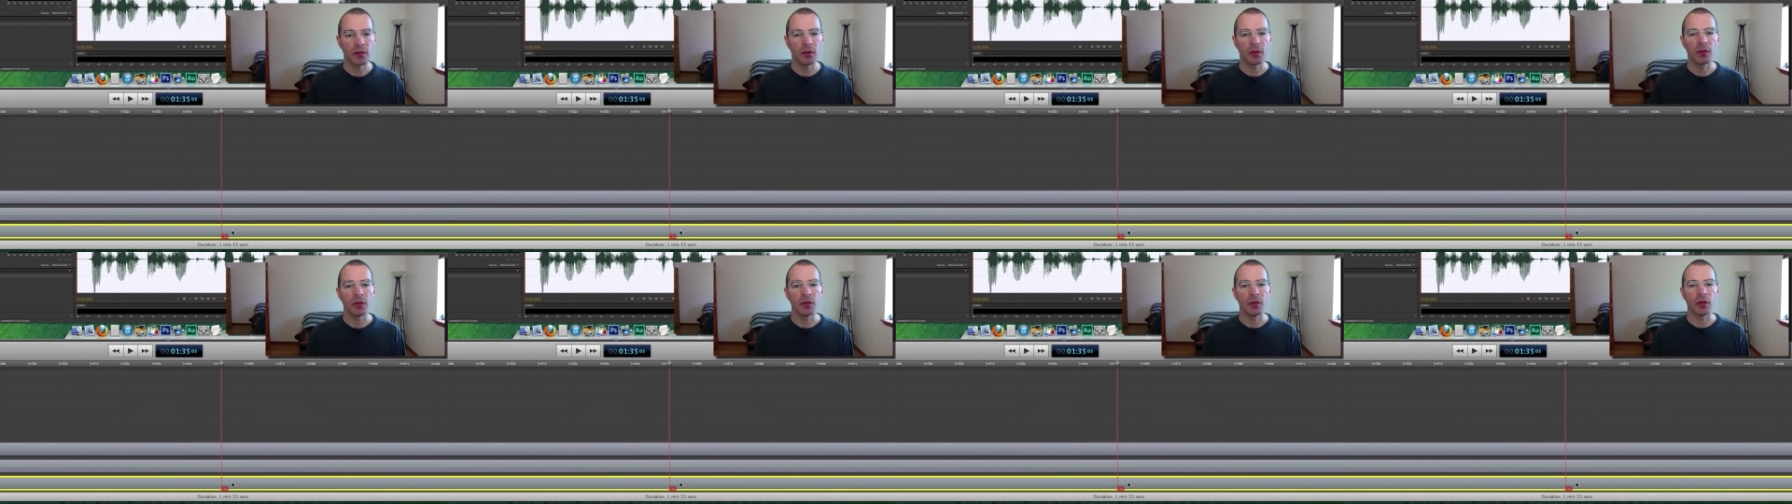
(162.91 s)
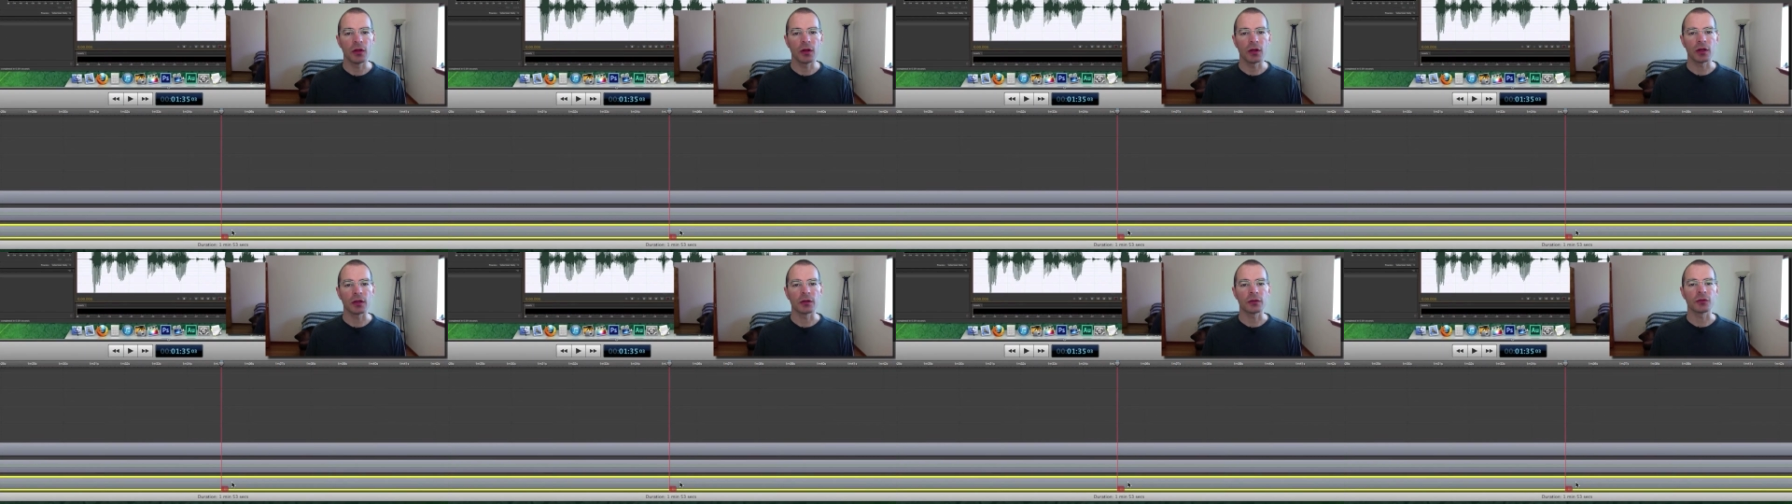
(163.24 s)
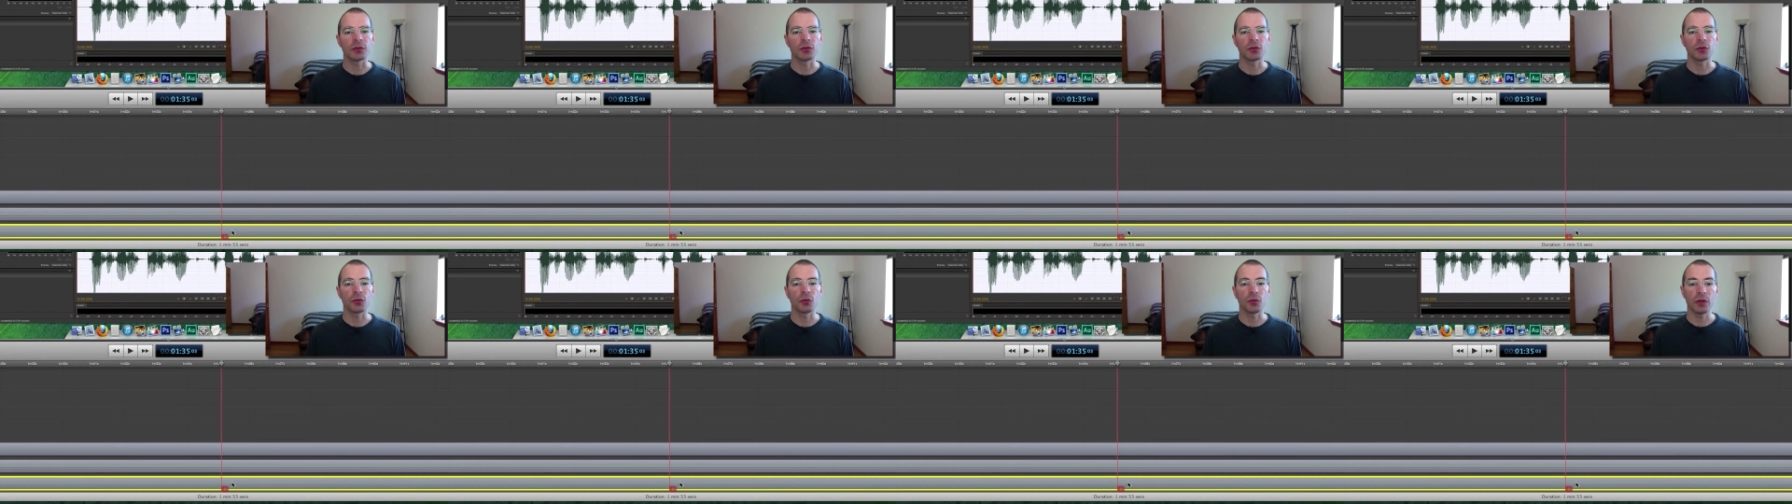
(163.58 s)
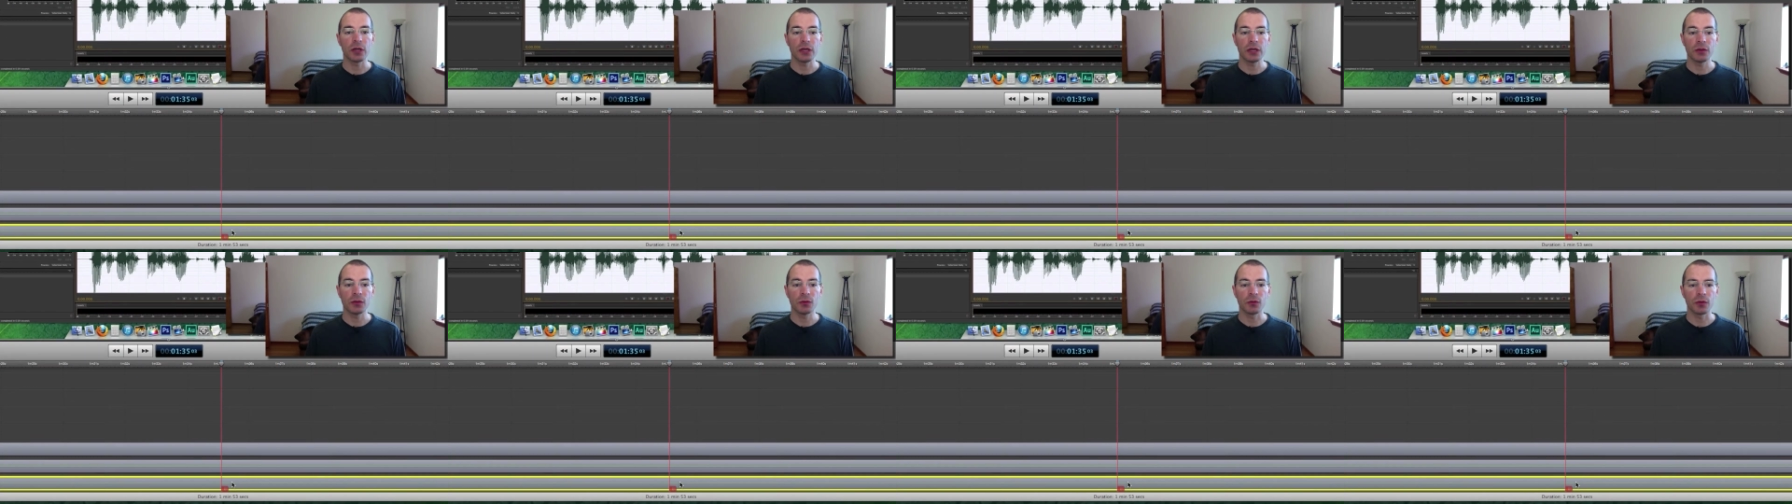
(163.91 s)
the
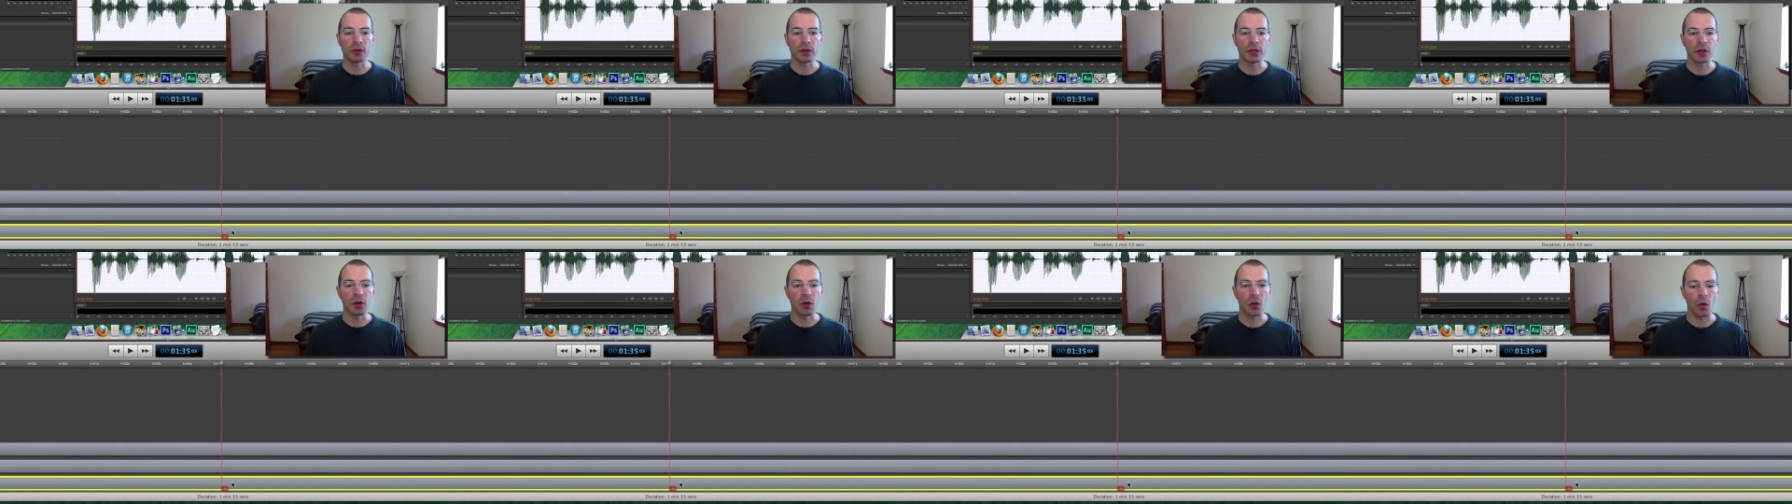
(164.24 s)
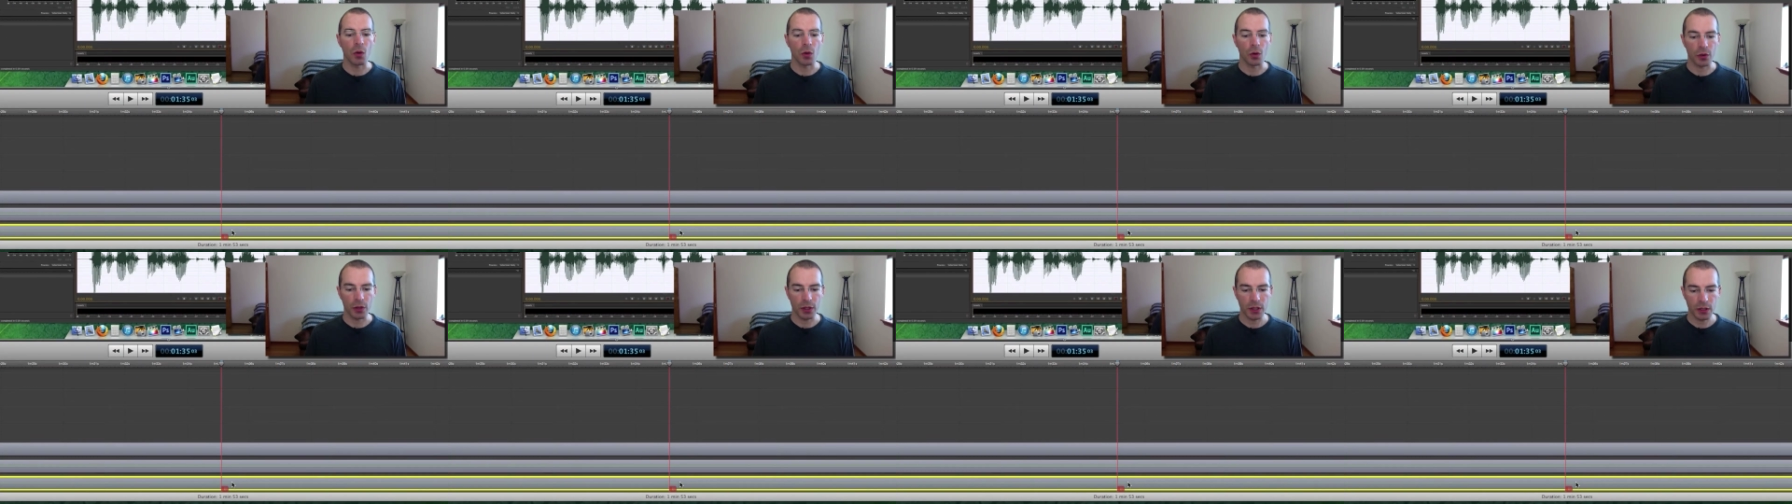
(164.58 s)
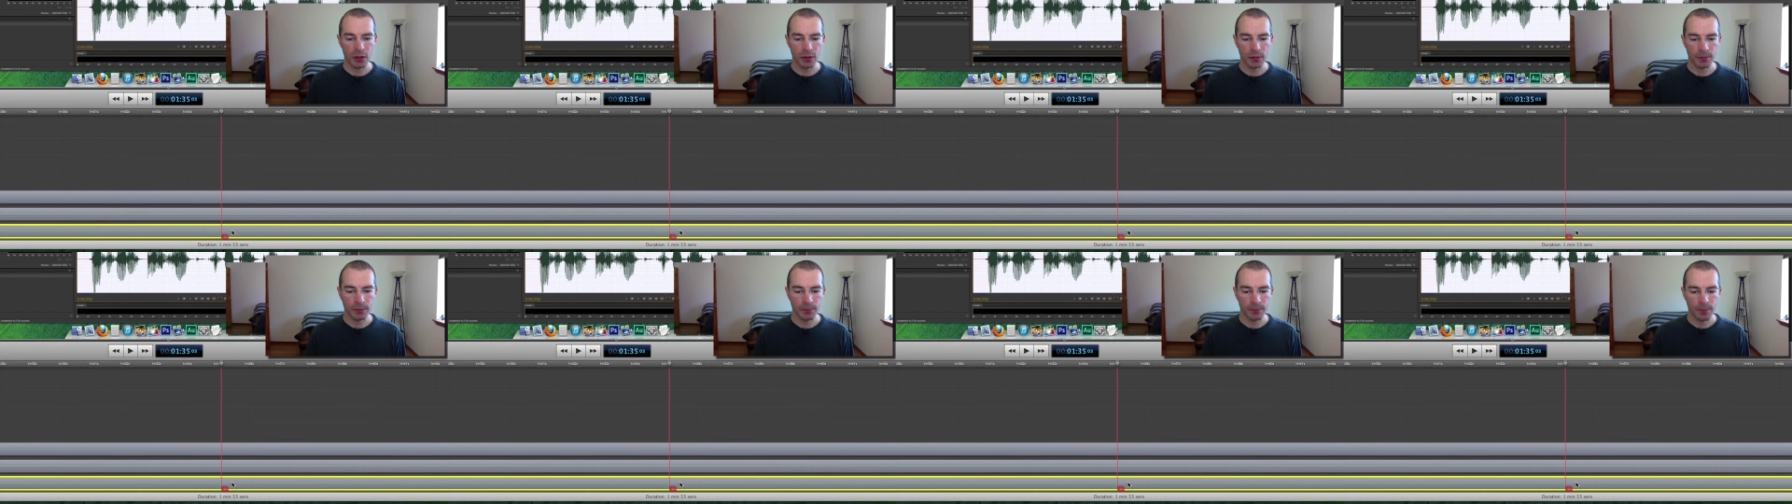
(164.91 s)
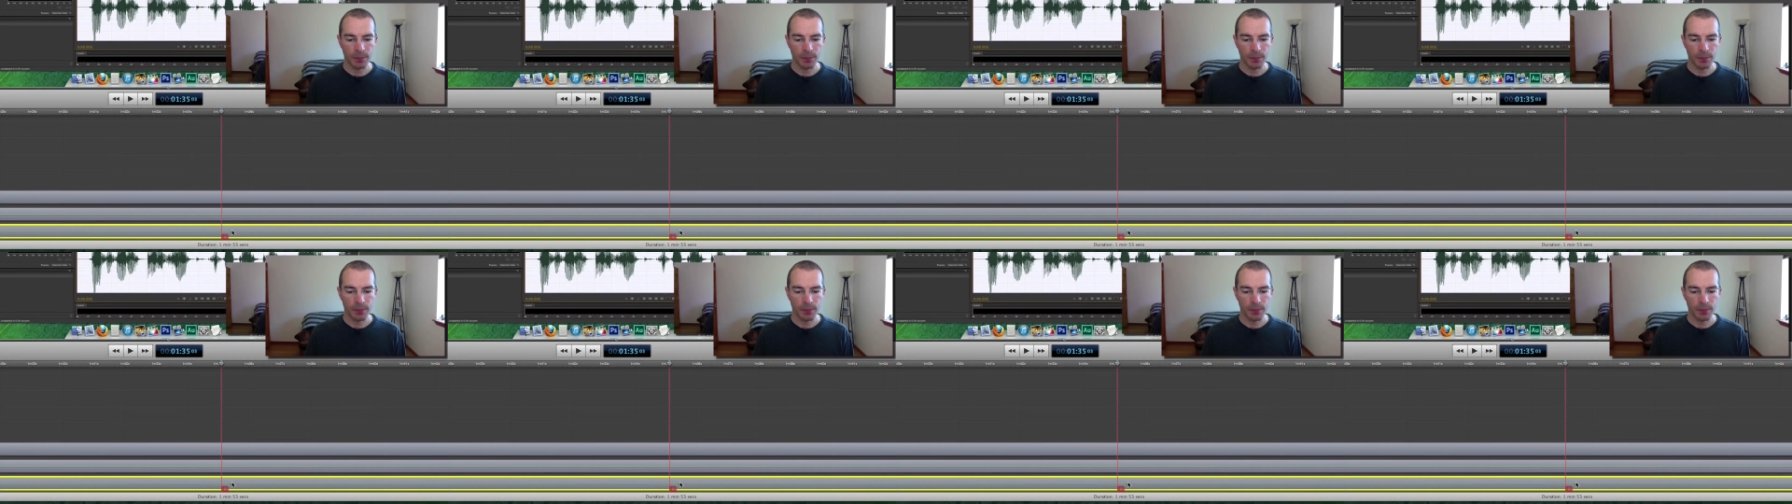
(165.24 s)
screen recording